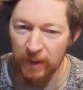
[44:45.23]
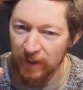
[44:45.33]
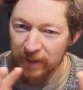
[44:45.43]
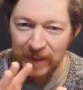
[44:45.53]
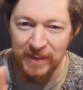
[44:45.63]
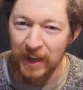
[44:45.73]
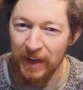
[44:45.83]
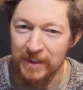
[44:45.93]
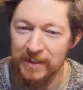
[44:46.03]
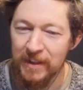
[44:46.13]
Like these
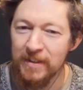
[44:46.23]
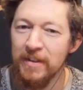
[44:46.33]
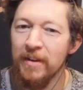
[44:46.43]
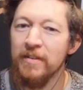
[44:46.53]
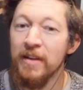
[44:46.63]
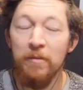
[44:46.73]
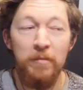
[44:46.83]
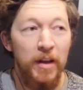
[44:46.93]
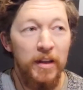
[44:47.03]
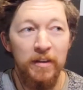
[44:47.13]
days, this there's in
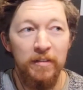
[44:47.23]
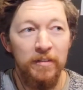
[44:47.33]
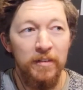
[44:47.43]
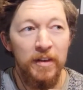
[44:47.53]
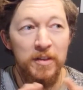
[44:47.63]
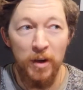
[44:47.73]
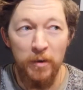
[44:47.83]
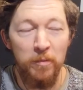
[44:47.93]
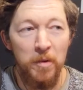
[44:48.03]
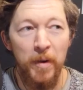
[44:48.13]
in aside
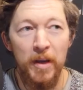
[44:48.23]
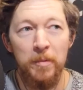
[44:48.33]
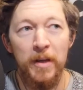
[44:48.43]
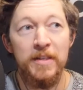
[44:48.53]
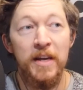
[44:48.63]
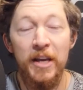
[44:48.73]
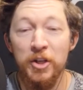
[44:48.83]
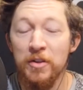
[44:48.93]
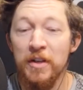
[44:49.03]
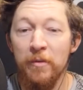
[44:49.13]
from the pay to plays and
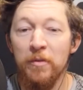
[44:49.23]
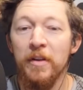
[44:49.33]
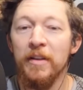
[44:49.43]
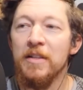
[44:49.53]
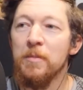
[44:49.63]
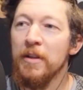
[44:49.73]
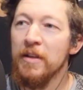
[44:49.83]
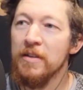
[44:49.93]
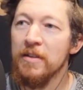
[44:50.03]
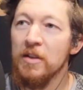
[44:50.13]
agents and everything, there's been
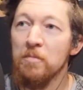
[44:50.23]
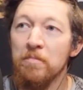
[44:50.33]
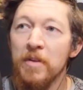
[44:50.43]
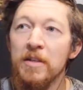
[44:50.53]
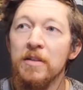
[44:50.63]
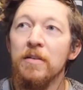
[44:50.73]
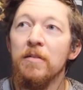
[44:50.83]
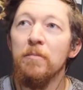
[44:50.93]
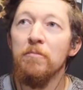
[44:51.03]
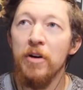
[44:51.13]
this this this
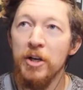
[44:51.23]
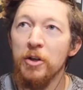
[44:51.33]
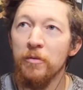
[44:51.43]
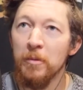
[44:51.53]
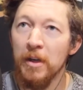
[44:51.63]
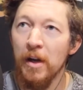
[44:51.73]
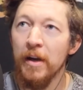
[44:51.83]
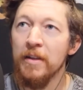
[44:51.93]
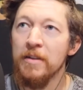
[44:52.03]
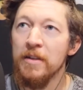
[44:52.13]
pressure from
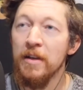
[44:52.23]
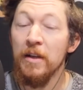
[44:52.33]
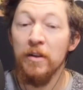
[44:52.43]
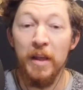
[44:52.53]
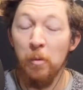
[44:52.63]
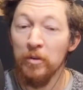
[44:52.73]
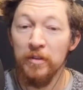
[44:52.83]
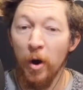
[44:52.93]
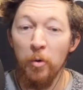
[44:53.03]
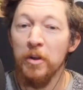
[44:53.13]
clients that they want to
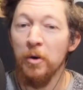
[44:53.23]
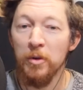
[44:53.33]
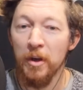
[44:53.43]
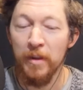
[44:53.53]
own the audio.